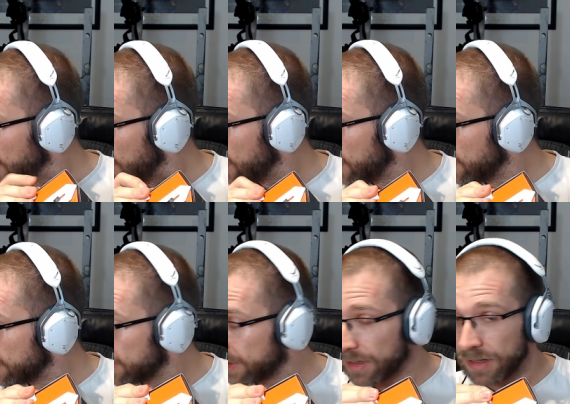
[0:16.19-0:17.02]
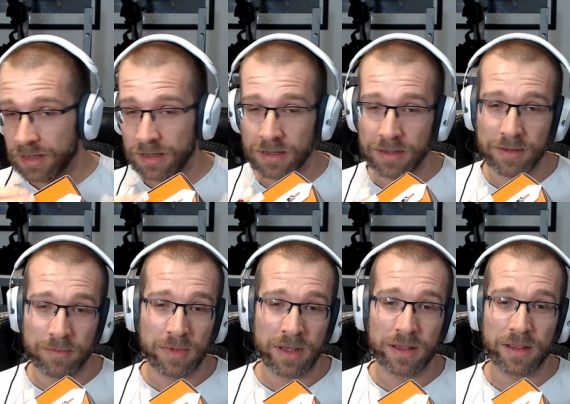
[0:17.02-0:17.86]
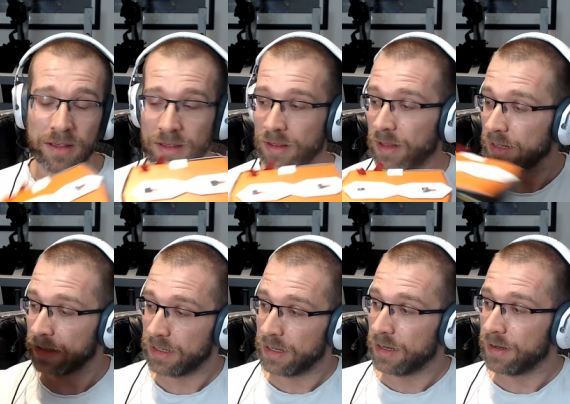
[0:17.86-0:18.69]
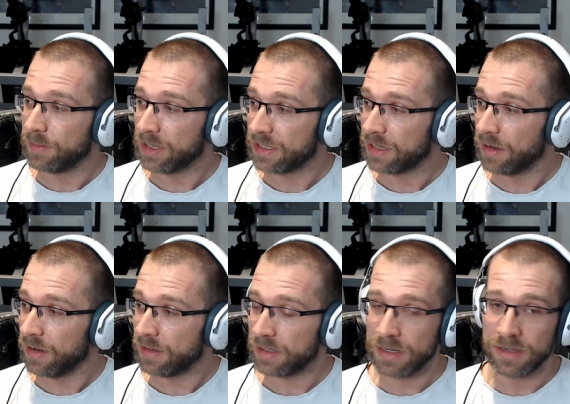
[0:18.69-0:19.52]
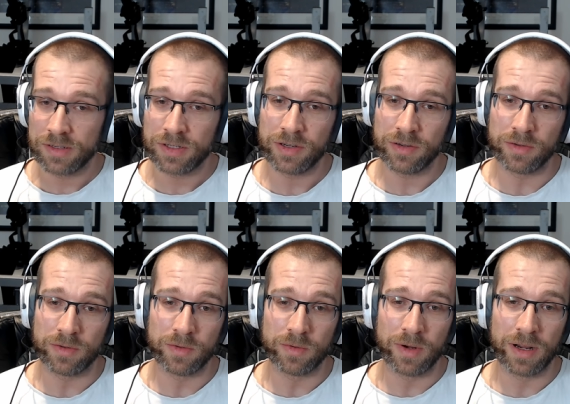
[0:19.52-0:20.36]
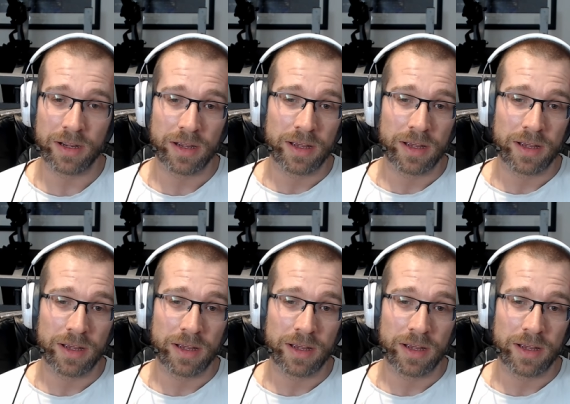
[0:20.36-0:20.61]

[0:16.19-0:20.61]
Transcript: And they can be turned into